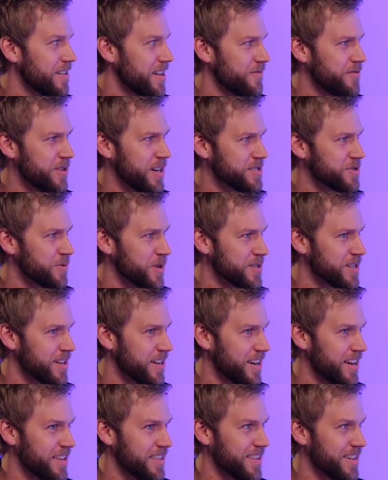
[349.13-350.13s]
Have you guys worked on
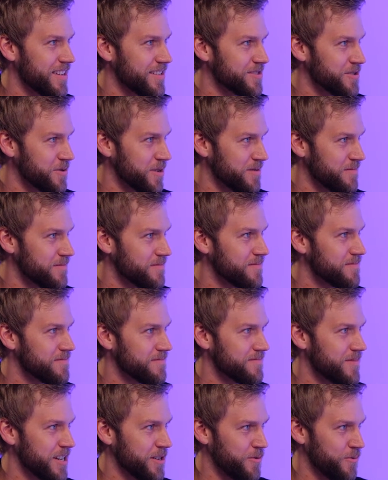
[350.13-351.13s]
anything sort of
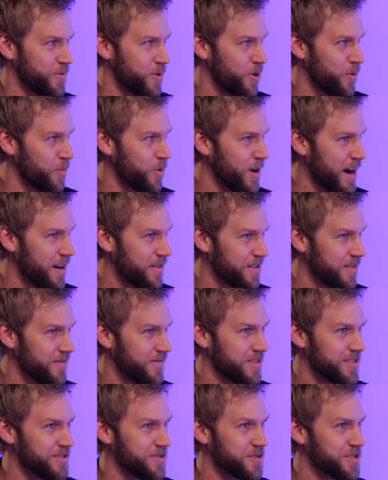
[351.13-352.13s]
that you're real proud of
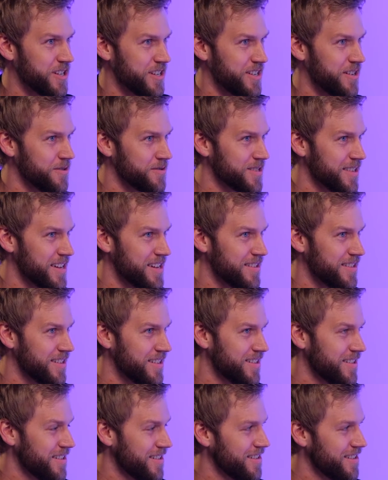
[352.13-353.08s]
in your studios lately?